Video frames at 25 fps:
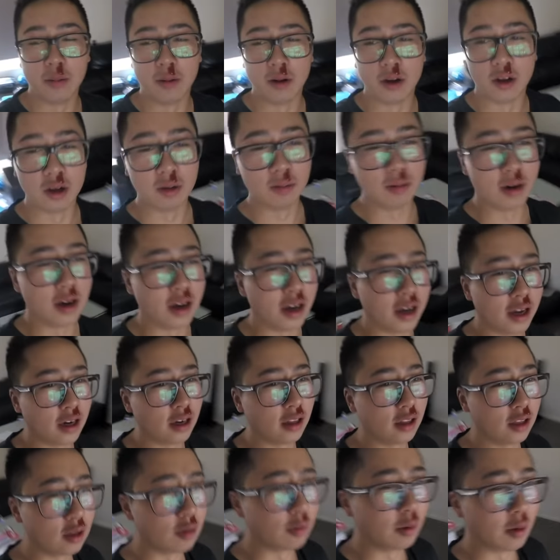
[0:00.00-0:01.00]
I hurt my head a
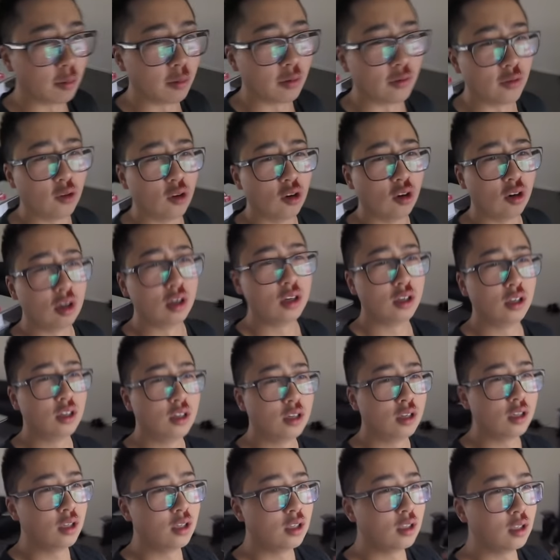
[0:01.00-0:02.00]
little bit before
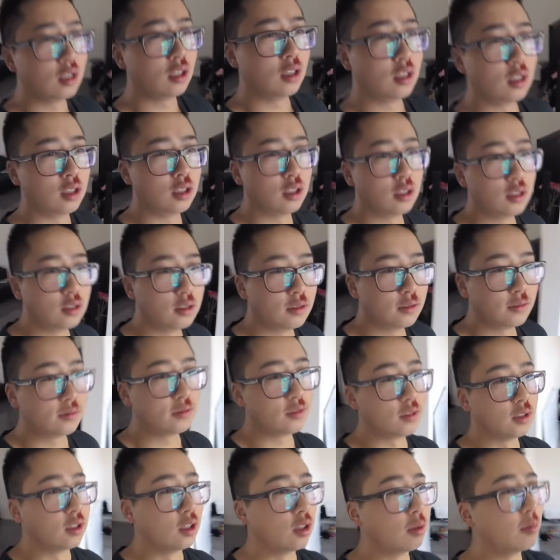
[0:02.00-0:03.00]

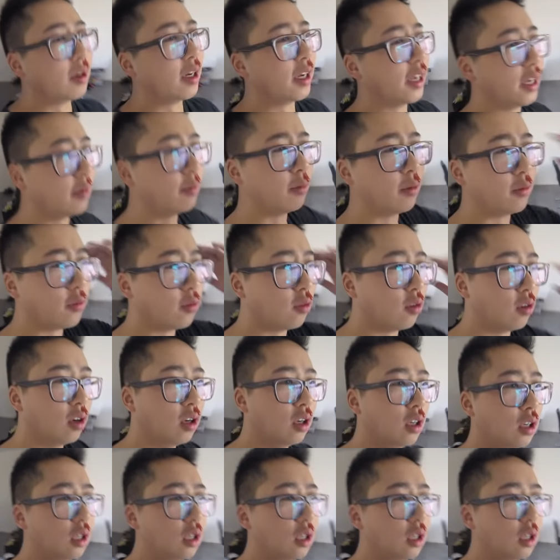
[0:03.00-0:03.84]
hit my head before.